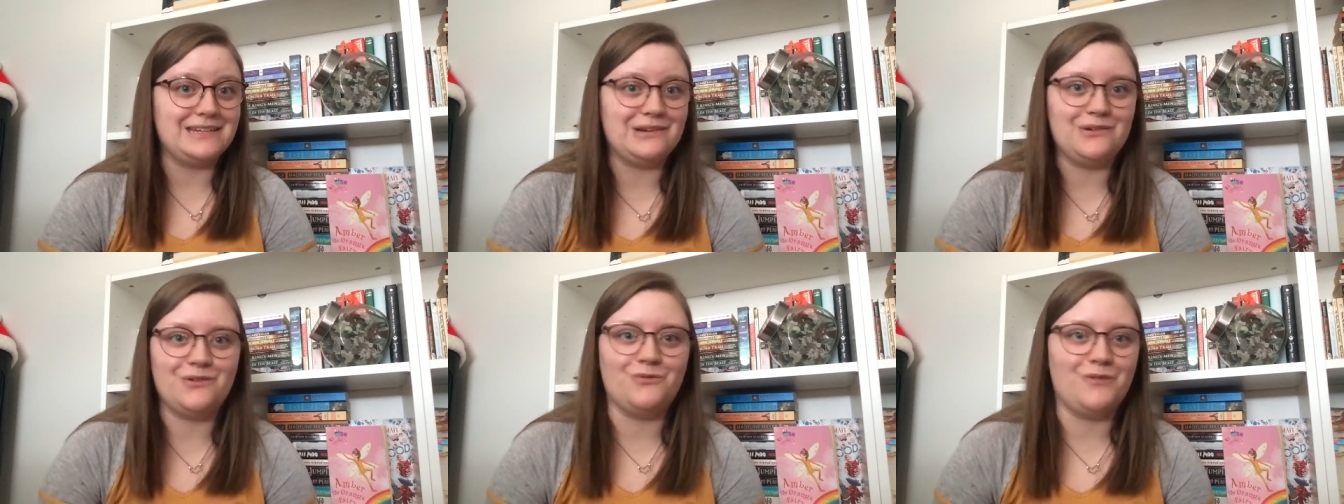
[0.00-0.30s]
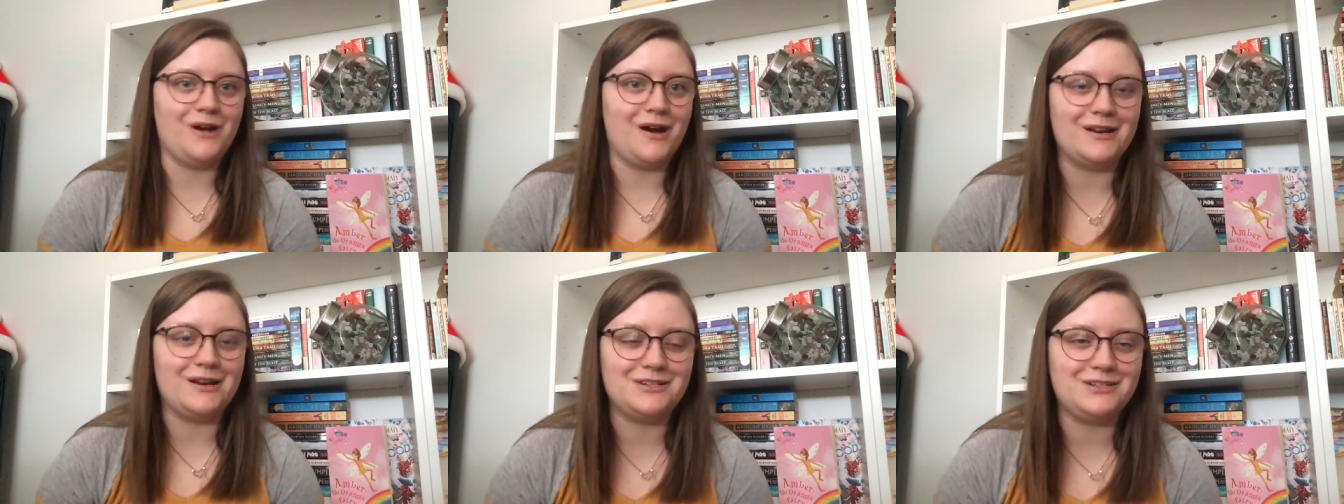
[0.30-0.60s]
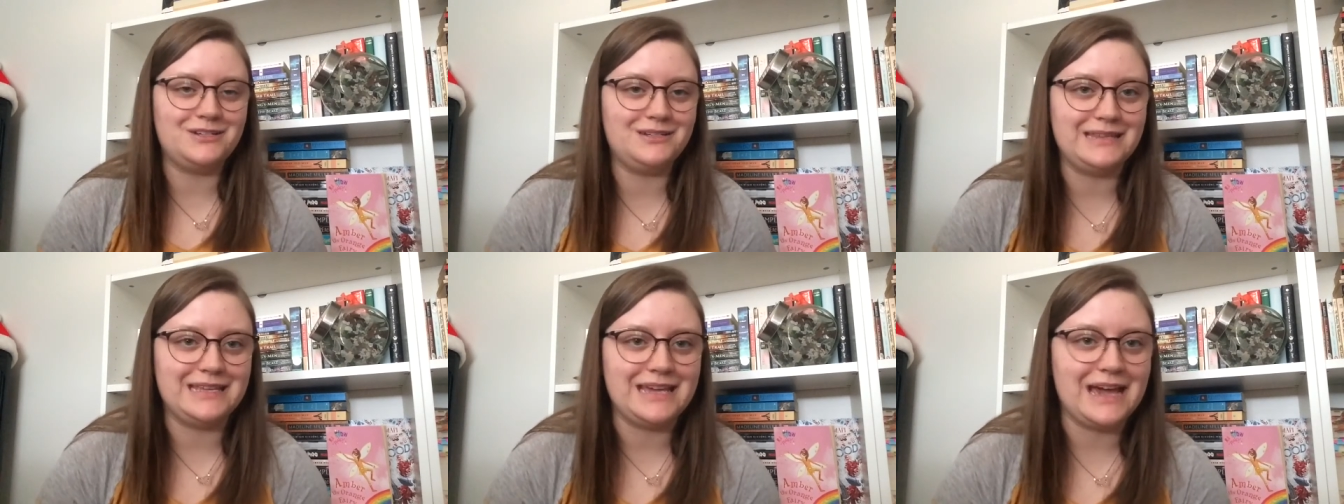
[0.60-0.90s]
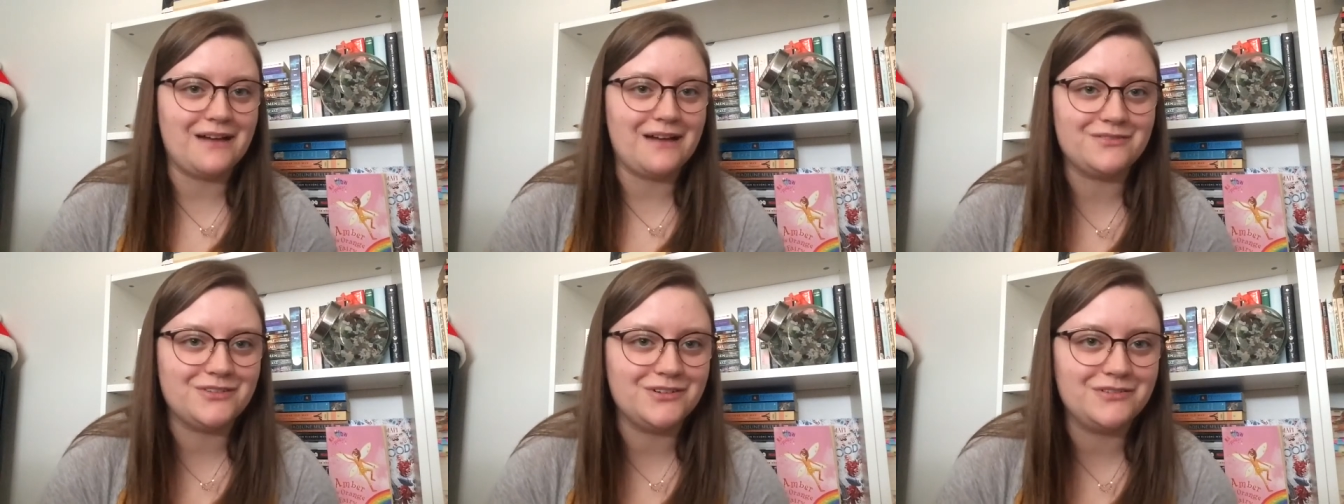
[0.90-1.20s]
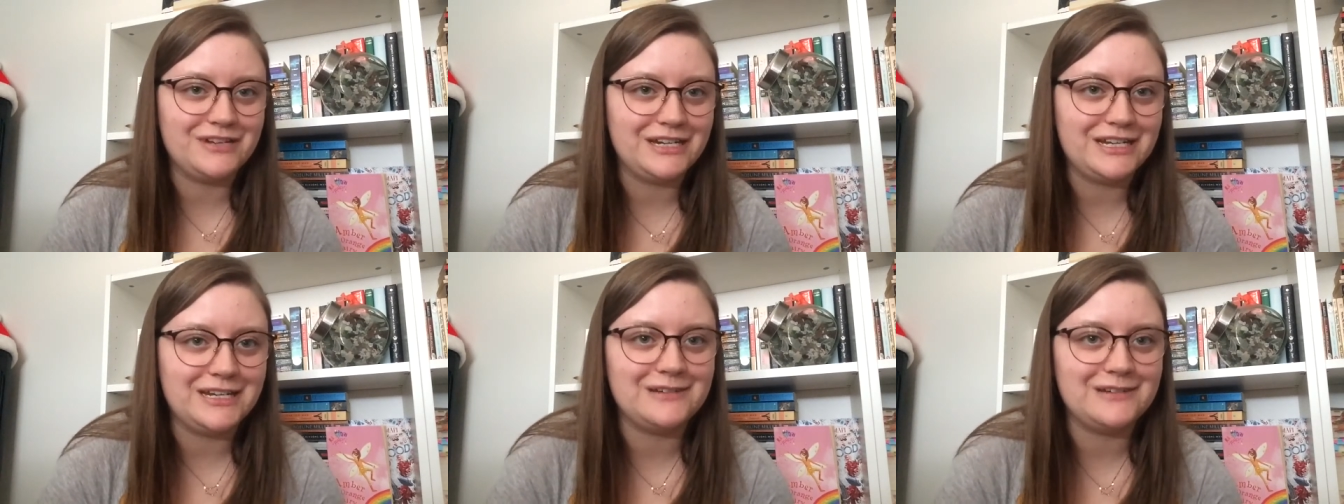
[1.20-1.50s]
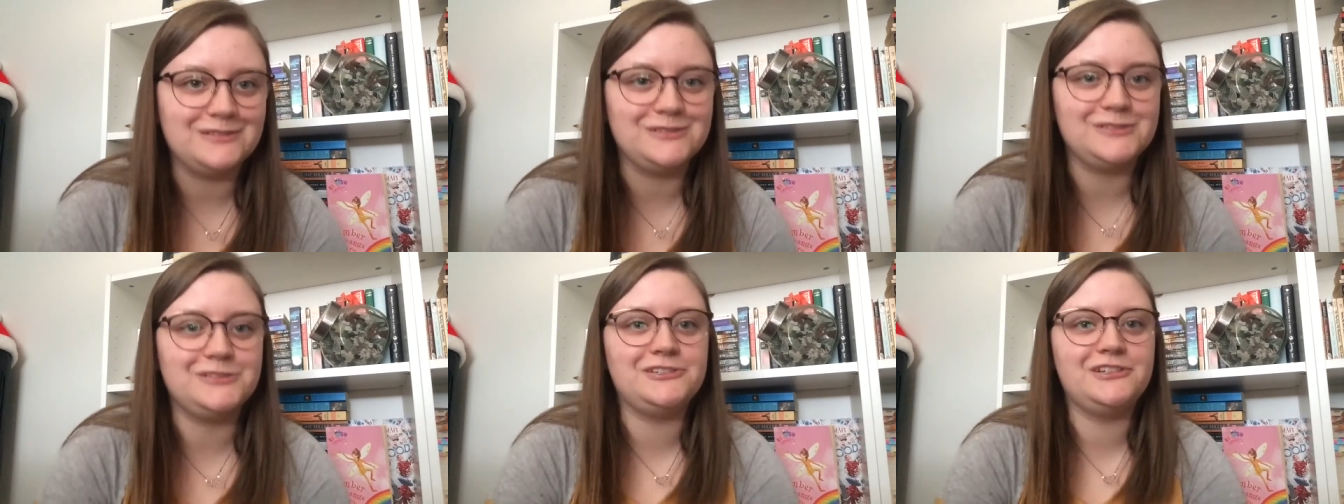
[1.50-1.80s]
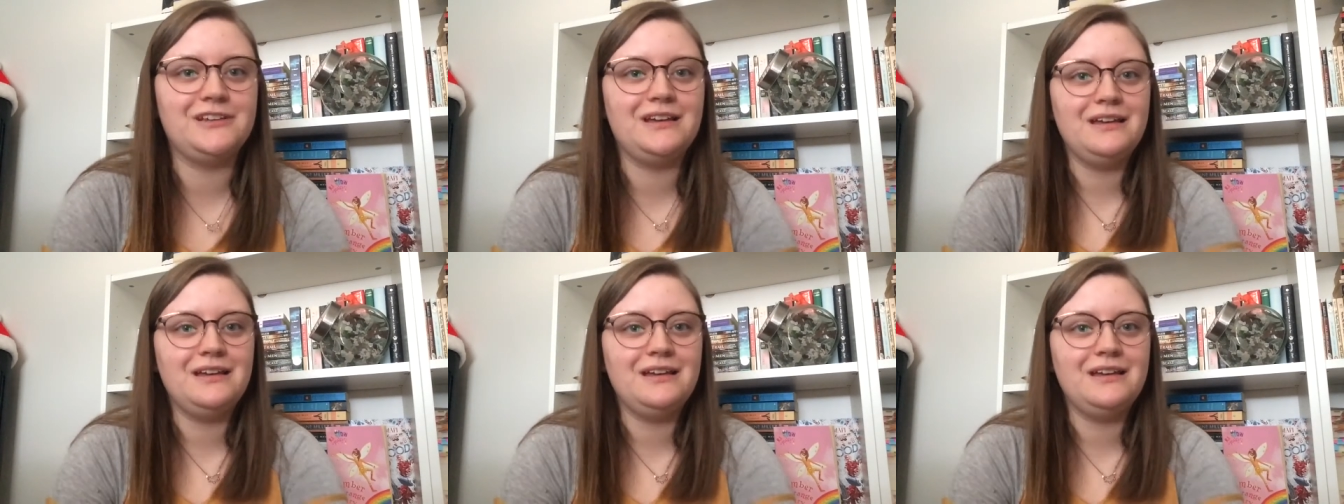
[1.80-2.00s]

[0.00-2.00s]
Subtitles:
don't watch the After videos.